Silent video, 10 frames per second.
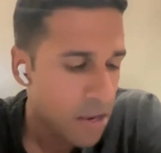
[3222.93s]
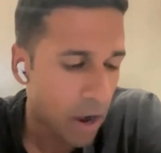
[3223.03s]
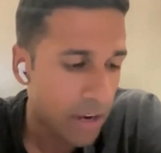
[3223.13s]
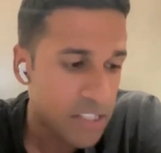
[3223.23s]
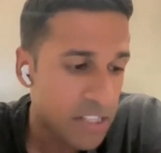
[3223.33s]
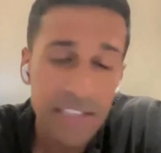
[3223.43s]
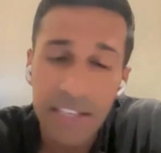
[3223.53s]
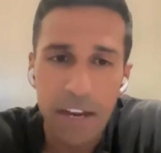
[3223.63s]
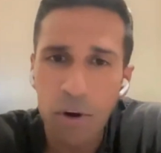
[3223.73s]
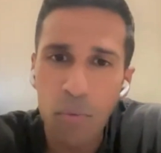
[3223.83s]
you know, I just
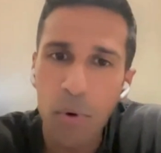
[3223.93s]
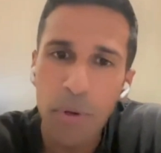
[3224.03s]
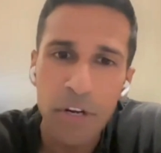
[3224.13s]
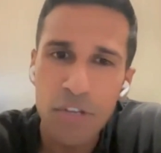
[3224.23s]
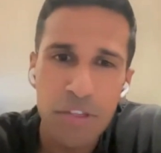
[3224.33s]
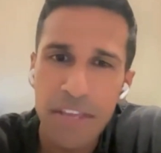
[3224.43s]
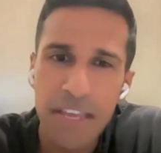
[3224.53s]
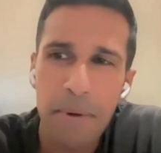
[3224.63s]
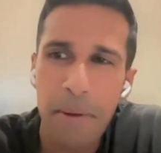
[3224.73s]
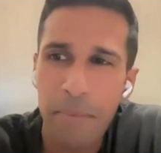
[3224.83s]
like to hear what readers are
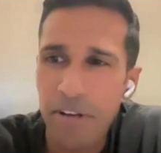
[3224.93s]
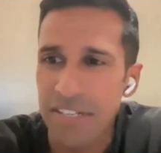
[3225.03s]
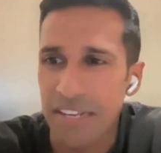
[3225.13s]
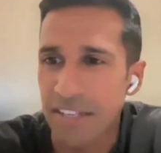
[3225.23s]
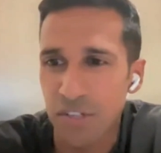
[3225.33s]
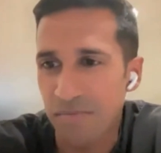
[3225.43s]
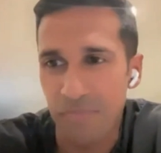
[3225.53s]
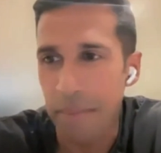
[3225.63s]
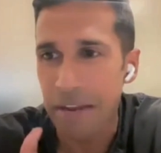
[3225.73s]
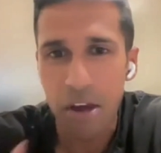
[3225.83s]
thinking about my books. Like just
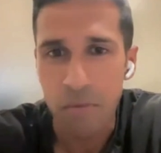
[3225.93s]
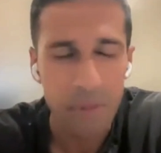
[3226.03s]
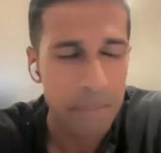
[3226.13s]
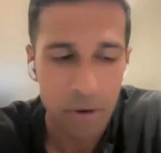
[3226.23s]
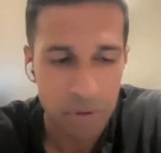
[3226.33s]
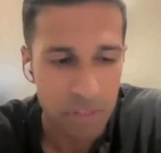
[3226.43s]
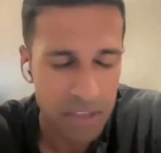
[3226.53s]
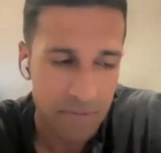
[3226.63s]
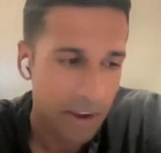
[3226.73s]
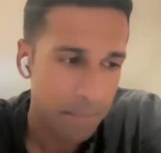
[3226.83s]
let me know. Let me know what you
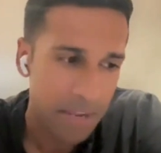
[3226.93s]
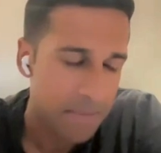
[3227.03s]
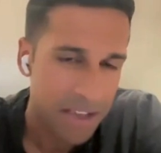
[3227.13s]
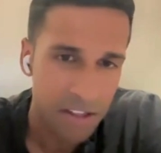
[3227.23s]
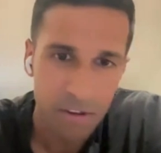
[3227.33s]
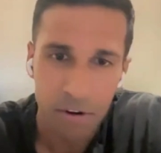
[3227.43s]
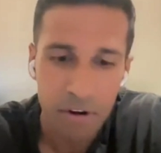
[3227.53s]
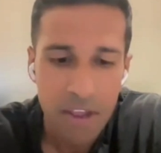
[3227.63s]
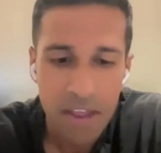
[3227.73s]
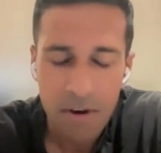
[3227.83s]
think. Find my email
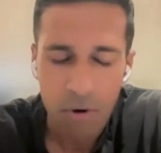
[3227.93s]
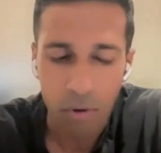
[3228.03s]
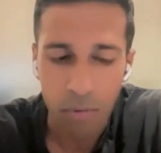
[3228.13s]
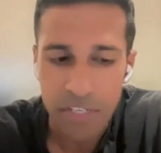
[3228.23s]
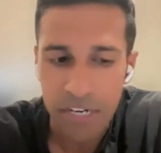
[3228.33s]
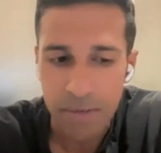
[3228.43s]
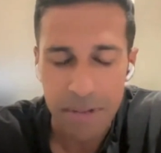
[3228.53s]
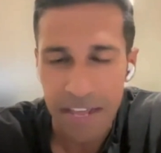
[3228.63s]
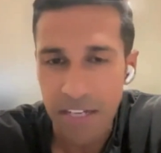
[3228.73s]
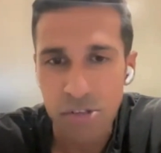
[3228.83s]
or reach out to
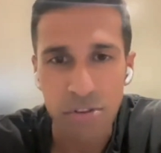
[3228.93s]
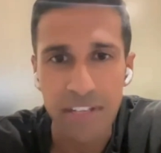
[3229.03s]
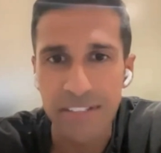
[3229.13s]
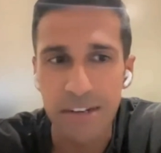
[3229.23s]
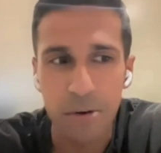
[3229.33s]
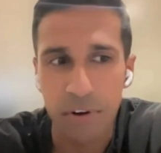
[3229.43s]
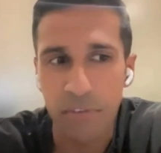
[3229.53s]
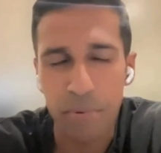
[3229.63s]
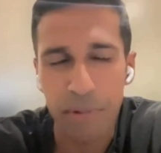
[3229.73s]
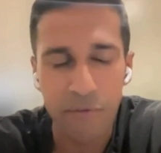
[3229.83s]
me on X or LinkedIn or
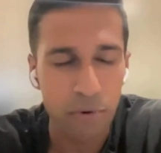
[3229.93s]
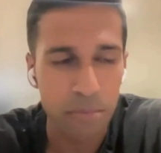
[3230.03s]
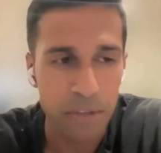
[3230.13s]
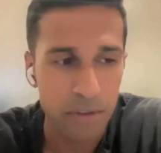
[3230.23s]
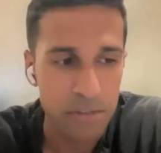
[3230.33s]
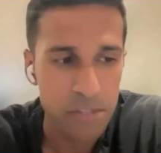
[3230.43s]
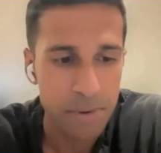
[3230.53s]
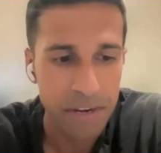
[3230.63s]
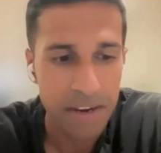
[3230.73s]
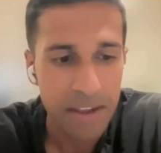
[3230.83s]
whatever platform you use.
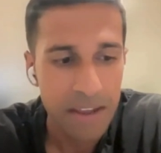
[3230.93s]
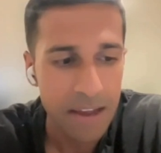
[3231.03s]
But